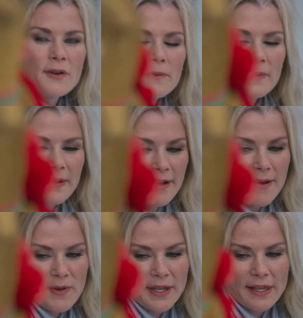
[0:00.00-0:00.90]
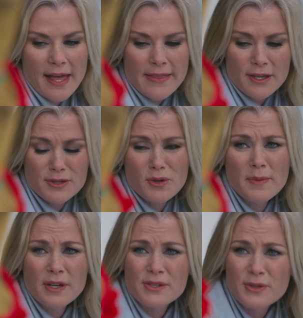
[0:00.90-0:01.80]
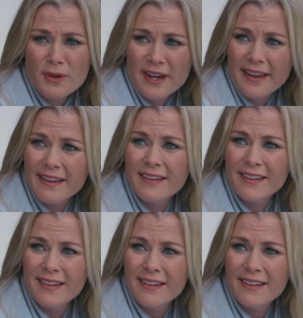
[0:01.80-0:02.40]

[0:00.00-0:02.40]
know, I'm really glad that you told me your story.